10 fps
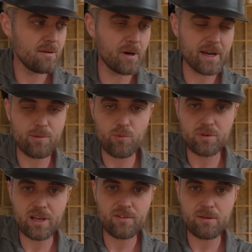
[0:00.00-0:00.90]
but it will
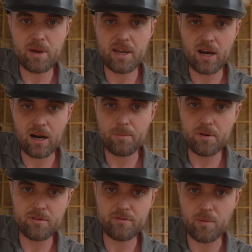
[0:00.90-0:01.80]
definitely pick
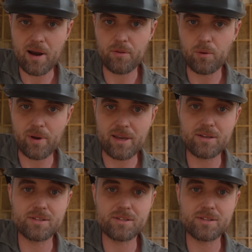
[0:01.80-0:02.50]
up throughout the week.